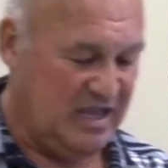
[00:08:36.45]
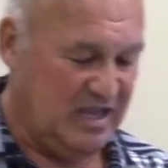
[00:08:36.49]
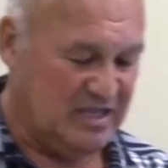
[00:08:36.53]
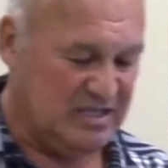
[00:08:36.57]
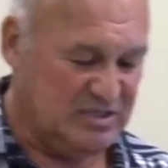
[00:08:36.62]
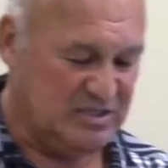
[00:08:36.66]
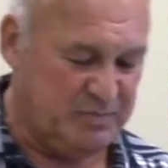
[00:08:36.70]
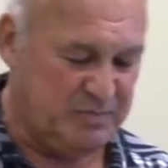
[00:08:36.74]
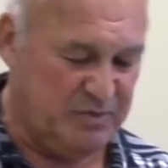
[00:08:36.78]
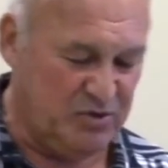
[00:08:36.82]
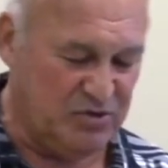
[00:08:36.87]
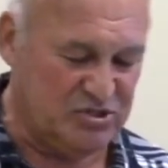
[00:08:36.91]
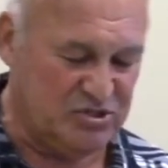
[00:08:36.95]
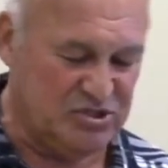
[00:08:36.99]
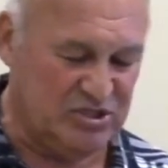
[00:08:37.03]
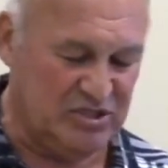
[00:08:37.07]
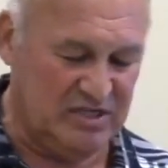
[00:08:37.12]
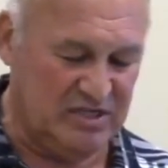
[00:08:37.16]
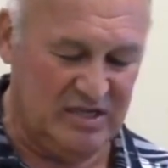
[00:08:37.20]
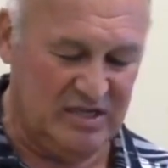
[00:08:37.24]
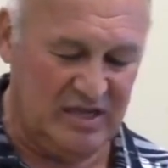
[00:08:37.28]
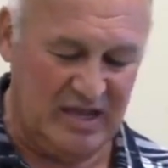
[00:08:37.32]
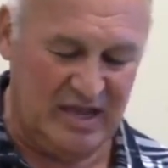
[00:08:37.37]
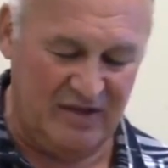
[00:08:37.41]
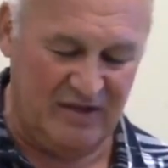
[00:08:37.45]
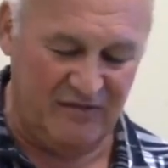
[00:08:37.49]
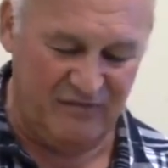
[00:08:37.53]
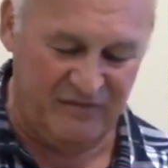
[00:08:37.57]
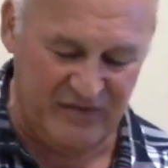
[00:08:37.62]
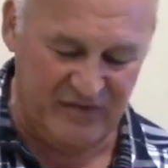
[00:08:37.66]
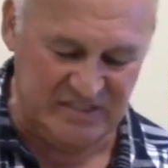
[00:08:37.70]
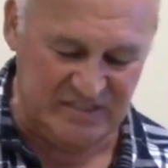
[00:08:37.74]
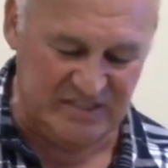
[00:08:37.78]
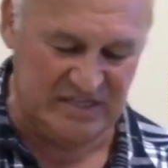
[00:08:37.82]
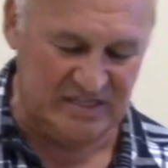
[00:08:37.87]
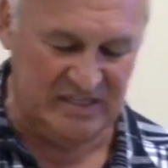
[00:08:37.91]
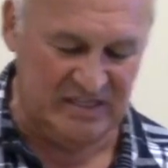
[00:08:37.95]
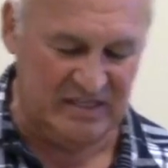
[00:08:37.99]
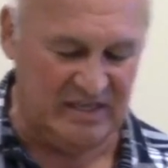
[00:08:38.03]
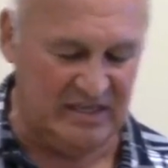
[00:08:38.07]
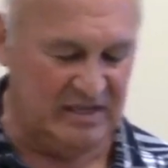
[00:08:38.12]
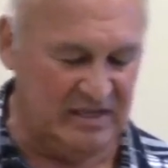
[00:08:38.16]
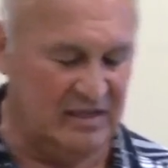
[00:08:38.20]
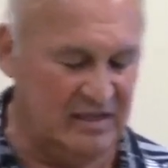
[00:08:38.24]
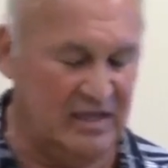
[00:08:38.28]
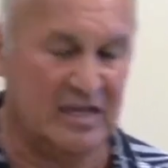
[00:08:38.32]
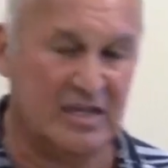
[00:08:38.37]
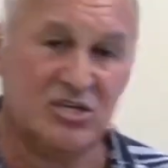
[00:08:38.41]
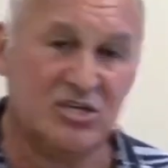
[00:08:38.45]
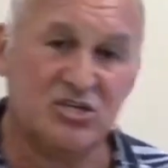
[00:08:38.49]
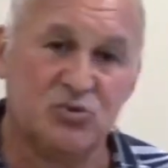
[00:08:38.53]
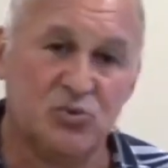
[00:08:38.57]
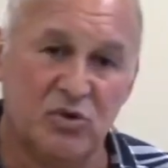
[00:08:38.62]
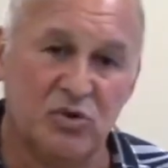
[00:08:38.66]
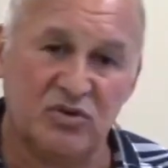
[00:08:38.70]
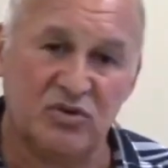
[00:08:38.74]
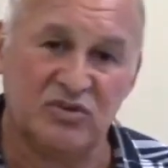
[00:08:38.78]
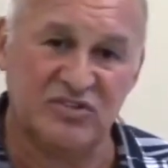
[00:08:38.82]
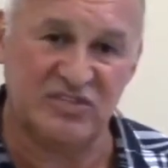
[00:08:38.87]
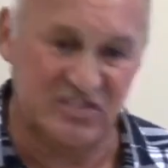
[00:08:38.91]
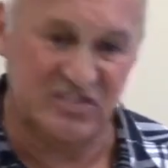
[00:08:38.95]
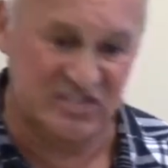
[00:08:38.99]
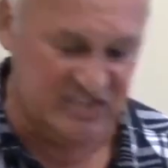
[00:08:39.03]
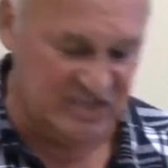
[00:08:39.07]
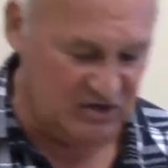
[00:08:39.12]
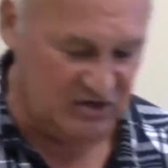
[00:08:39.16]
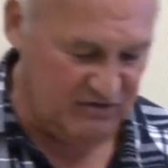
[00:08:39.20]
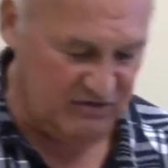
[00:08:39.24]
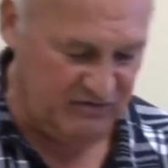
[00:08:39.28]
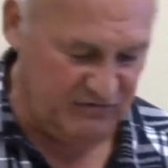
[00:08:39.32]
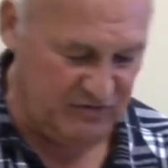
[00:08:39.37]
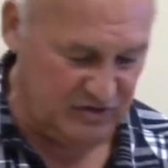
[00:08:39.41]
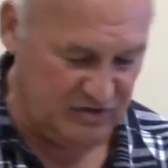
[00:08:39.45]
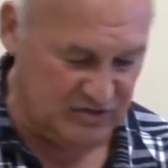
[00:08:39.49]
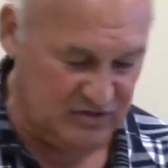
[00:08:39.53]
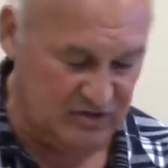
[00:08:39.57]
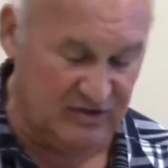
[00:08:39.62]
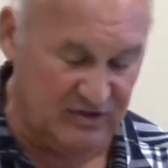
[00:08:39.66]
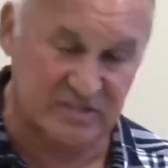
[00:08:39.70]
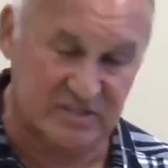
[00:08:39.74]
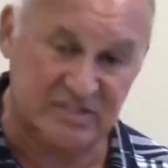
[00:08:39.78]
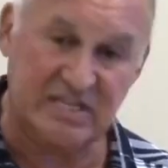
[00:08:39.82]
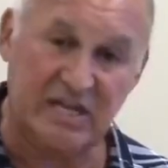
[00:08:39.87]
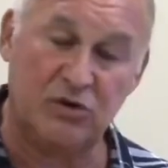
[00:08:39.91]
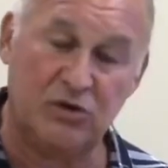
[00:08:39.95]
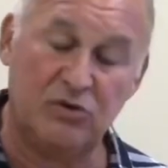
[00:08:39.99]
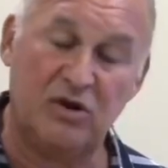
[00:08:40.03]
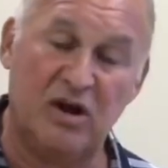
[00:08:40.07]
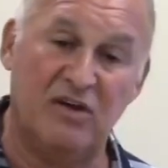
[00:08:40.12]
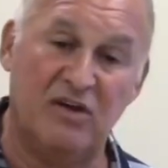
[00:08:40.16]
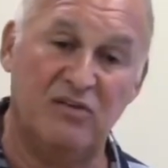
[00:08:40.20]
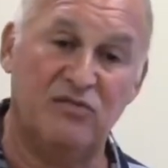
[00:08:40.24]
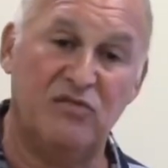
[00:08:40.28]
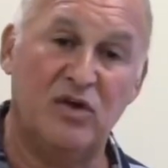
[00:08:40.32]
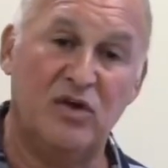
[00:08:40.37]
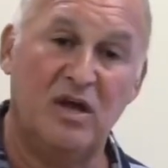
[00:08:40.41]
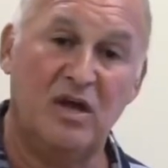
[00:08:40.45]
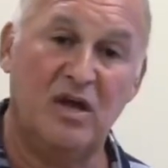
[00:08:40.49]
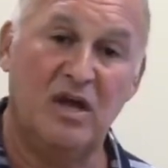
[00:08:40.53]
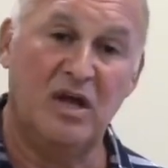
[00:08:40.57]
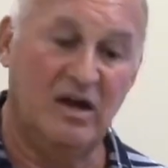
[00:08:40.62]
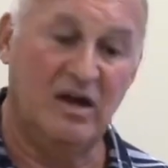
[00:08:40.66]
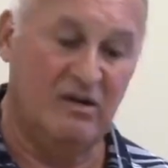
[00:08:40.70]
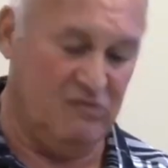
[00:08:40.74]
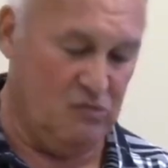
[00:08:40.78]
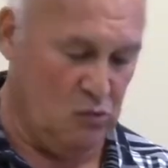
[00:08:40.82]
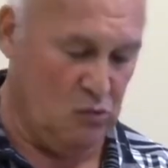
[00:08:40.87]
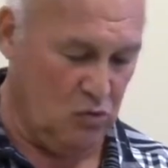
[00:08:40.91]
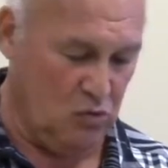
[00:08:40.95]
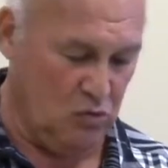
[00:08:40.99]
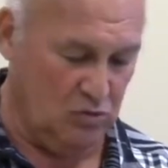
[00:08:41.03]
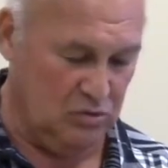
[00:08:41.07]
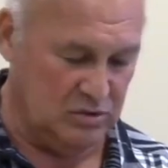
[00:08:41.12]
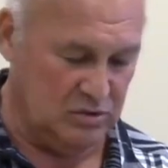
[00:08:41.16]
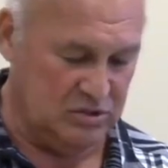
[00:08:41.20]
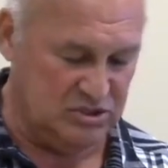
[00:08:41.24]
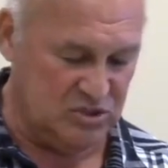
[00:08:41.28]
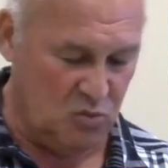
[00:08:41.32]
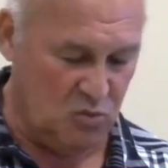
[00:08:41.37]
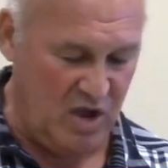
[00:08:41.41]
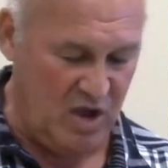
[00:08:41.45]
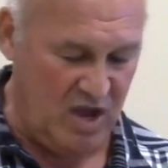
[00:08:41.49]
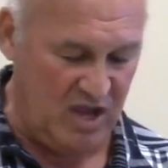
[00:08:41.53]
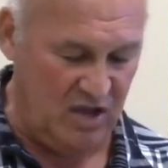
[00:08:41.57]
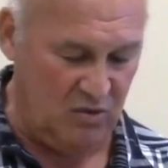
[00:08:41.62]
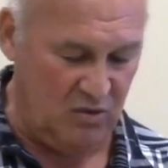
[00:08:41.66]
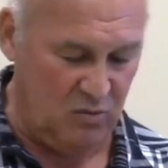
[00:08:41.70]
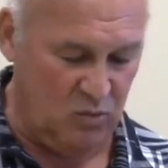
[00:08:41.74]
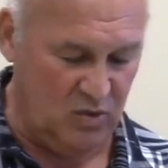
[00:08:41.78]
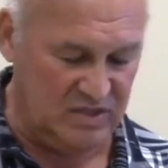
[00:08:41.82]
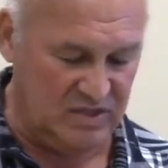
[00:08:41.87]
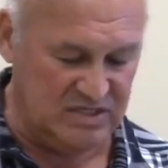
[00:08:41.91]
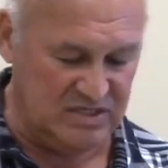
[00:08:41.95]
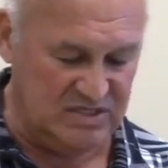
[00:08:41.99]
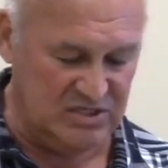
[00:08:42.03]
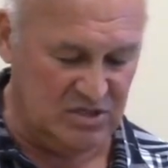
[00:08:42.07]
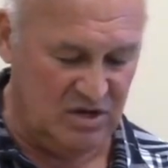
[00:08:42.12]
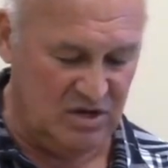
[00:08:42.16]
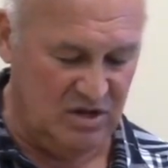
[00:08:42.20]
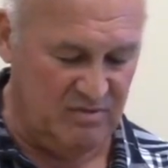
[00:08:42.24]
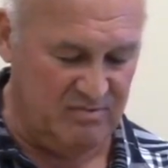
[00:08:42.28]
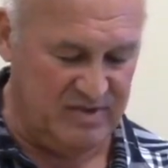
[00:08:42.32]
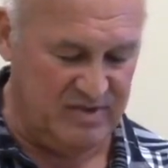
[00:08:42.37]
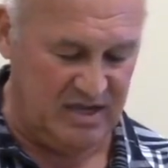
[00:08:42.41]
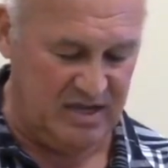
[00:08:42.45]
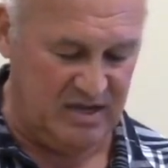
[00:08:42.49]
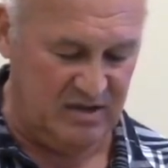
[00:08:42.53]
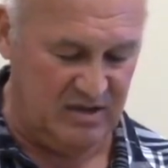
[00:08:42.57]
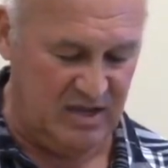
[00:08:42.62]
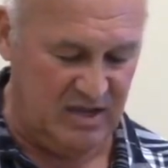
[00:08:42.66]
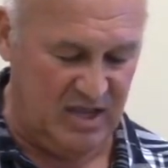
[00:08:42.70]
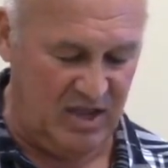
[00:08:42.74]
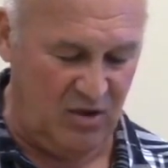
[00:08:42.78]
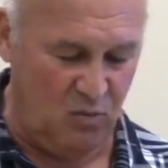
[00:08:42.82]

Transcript: Spiritually and physically, Israel is the center of our uh, center of, of the world. So why? What does it all mean?